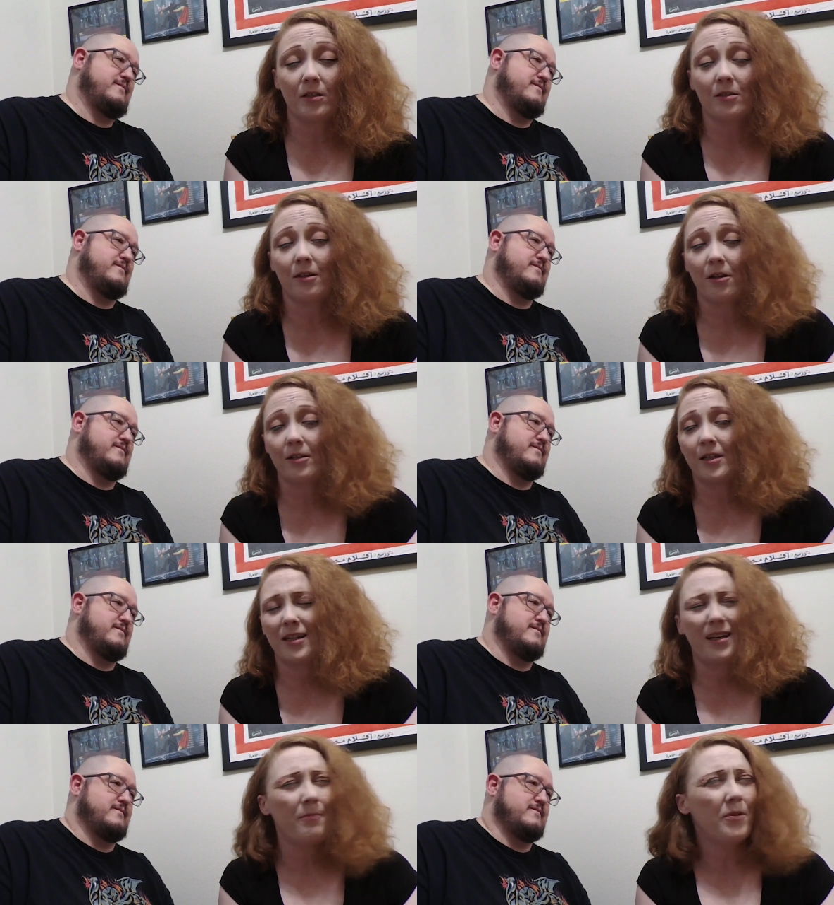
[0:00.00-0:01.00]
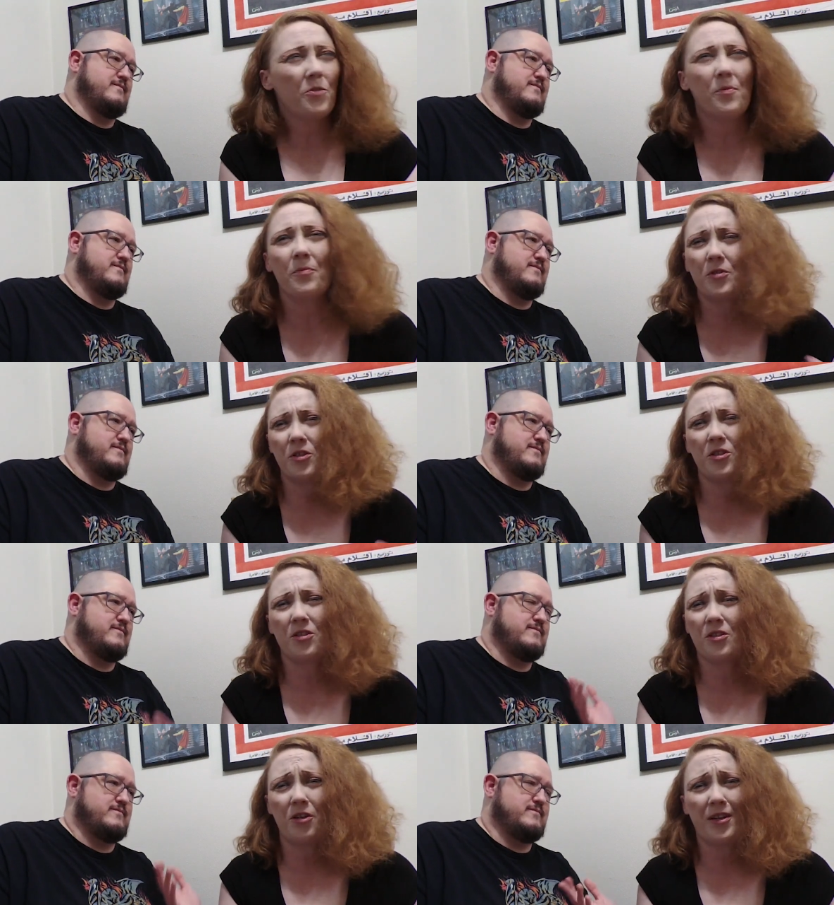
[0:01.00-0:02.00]
Speaker 1: started and a bunch of people
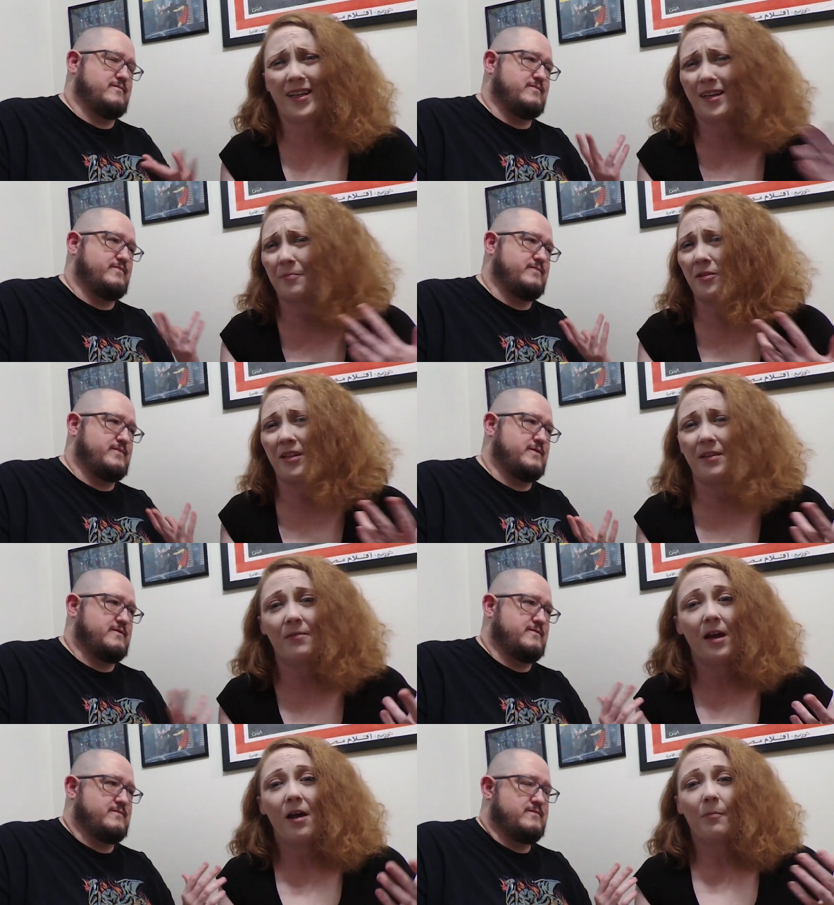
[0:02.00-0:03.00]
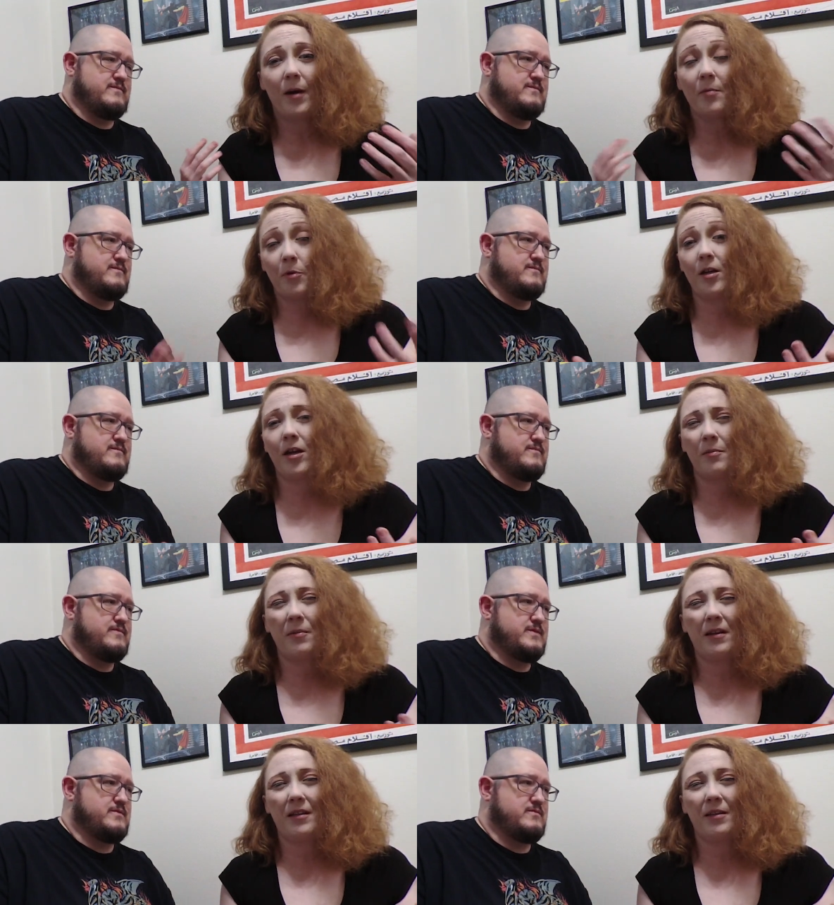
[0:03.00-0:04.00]
just started getting up to leave, my brain
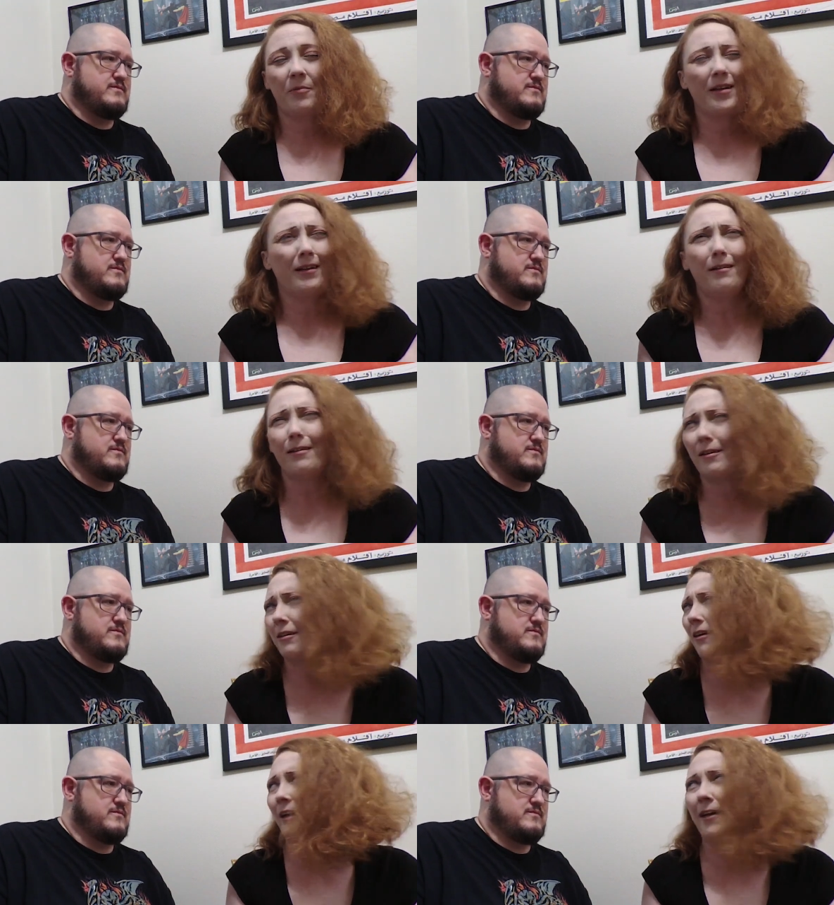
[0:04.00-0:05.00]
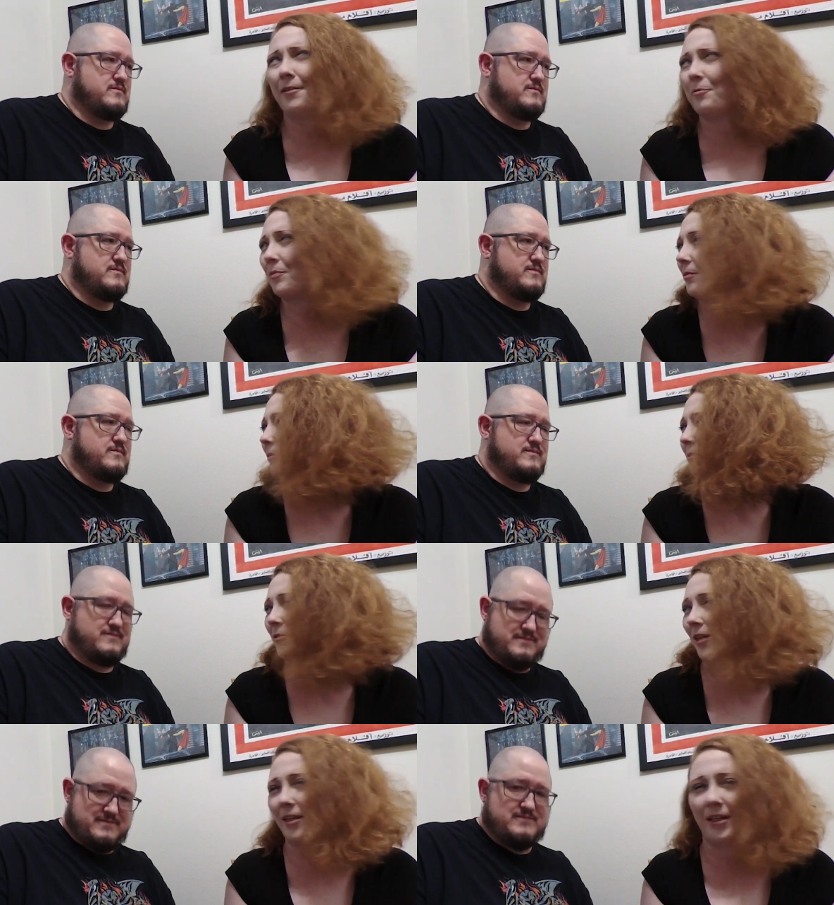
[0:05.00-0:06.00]
automatically went, ah, I hate it when people
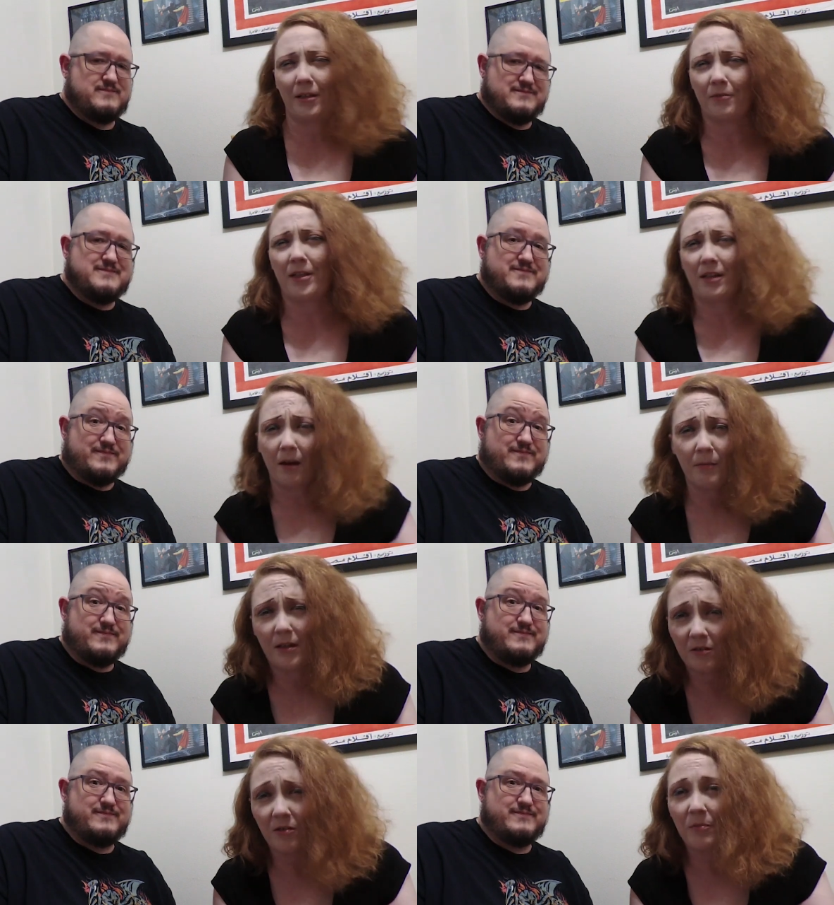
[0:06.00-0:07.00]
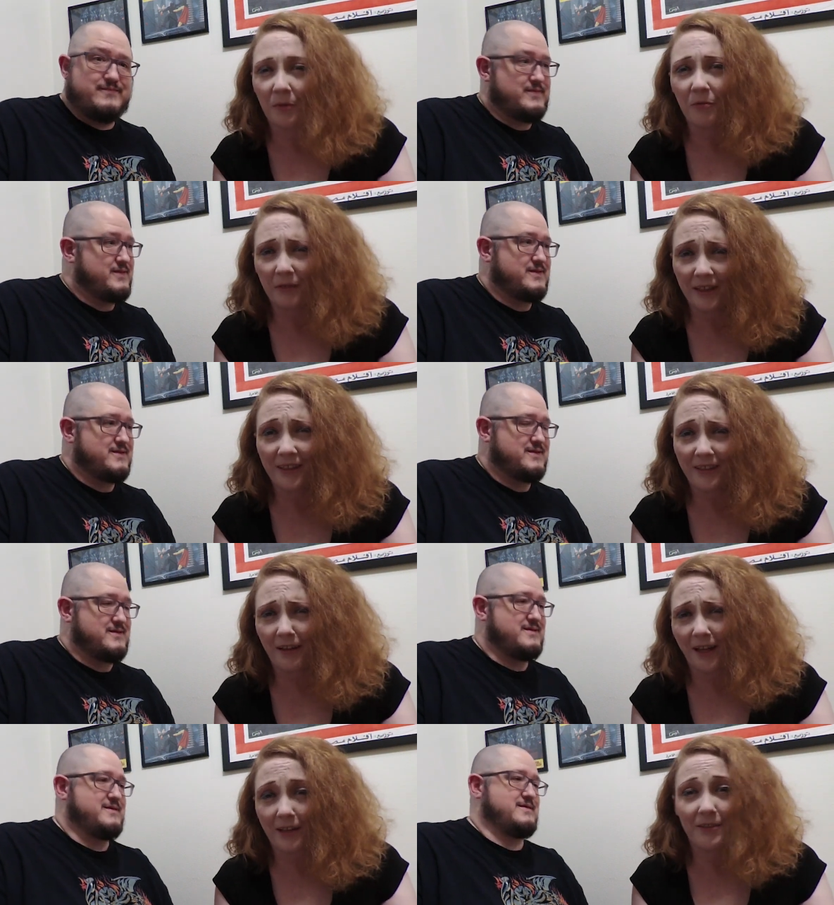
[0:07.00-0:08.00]
do that. Like, have they not been to a movie in
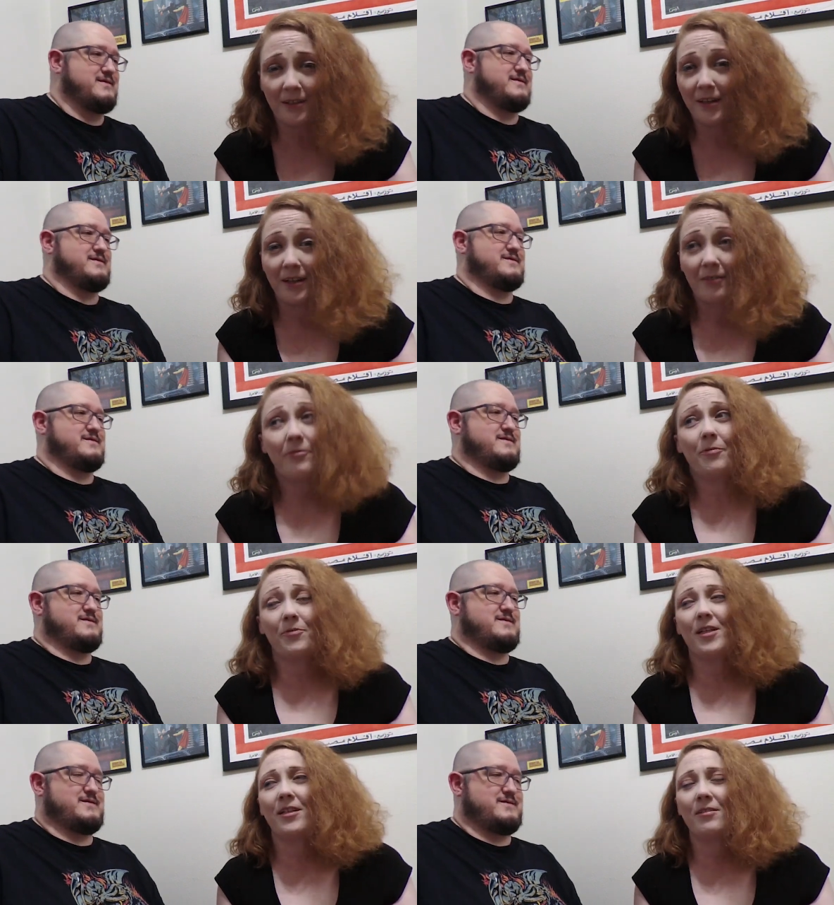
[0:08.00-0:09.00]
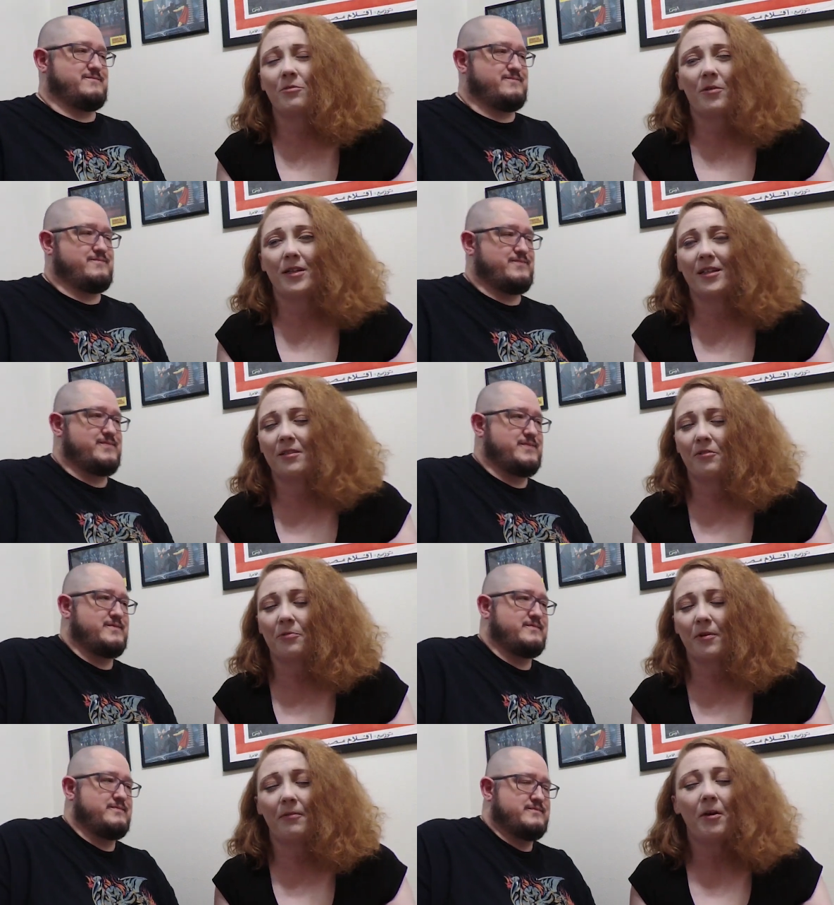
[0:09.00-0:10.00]
the last 15, 20 years
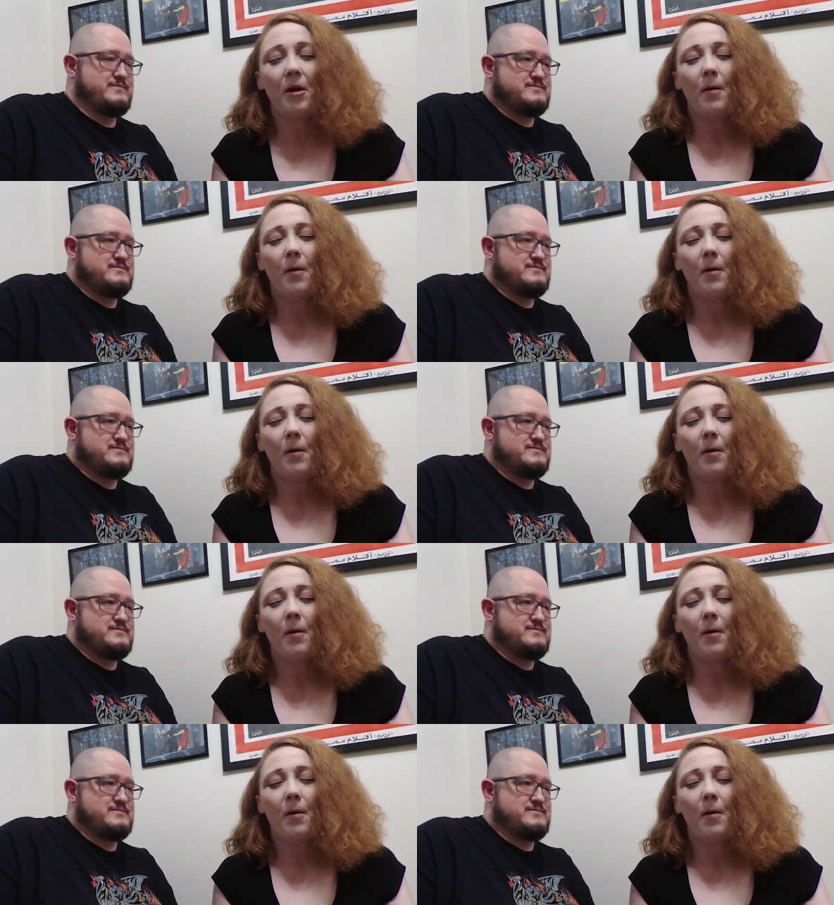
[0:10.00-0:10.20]
or whatever?